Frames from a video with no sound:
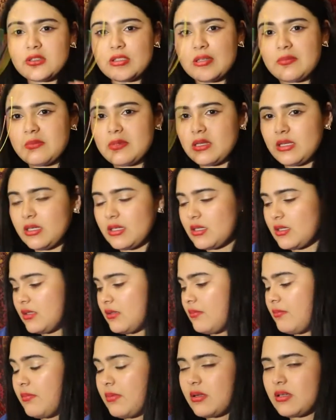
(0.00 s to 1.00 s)
shouldn't be here,
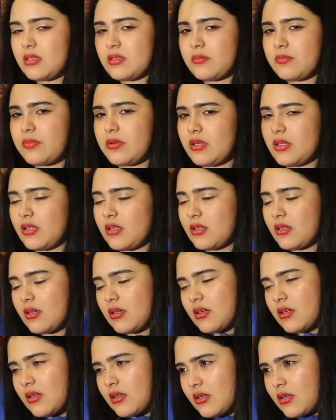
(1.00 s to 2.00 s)
but it's pretty
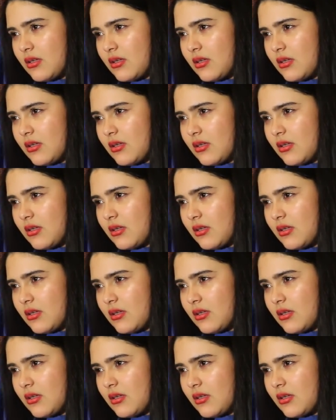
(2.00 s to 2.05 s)
good.